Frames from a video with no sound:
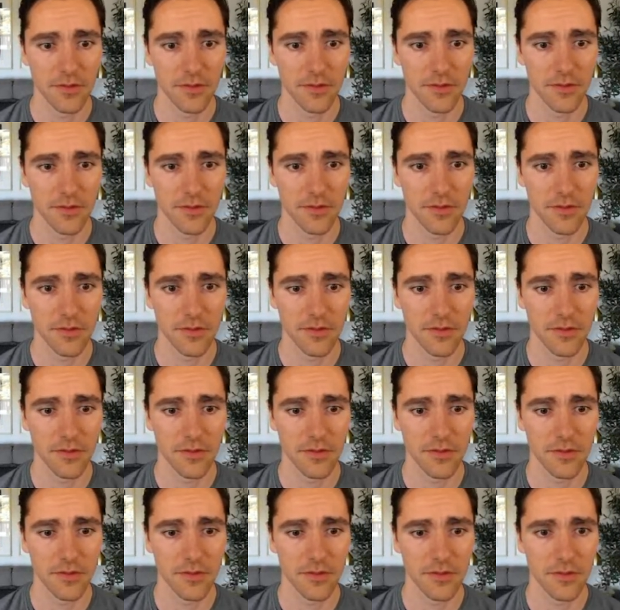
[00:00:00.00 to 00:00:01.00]

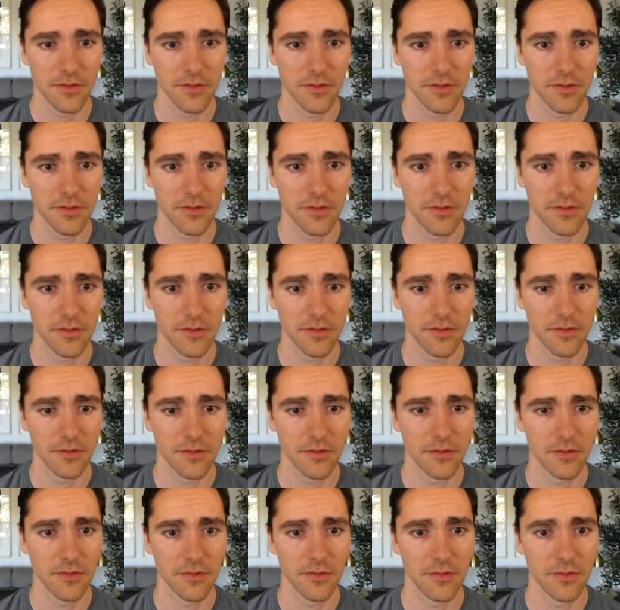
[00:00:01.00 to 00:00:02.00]

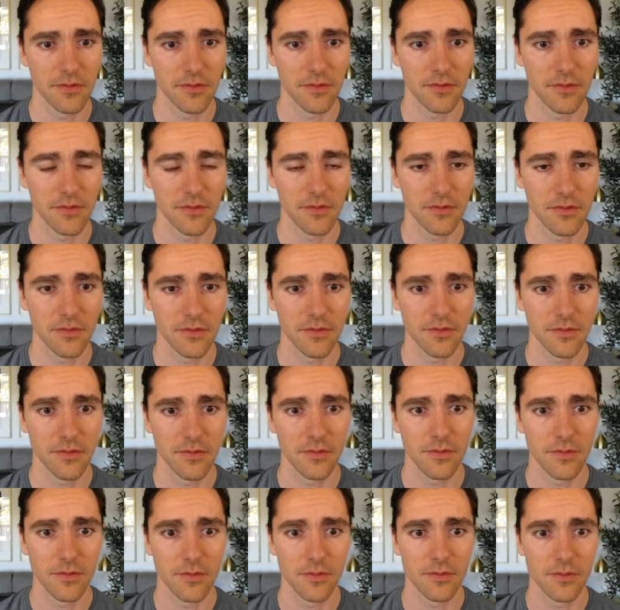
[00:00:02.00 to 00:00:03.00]

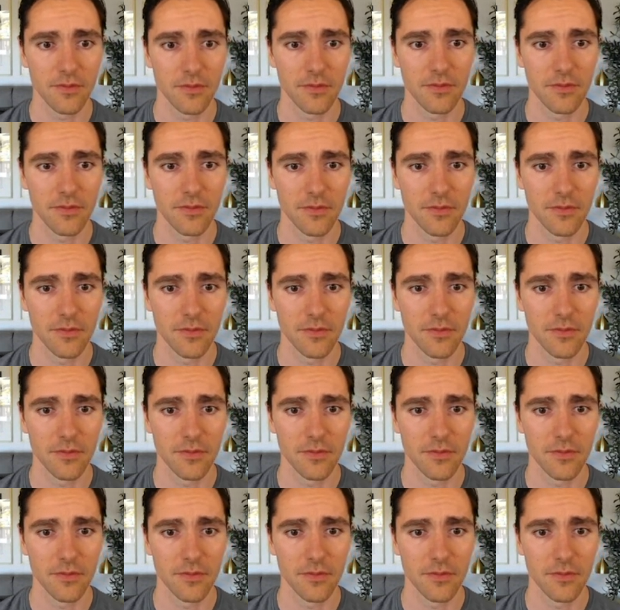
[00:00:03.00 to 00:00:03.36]
This person isn't speaking.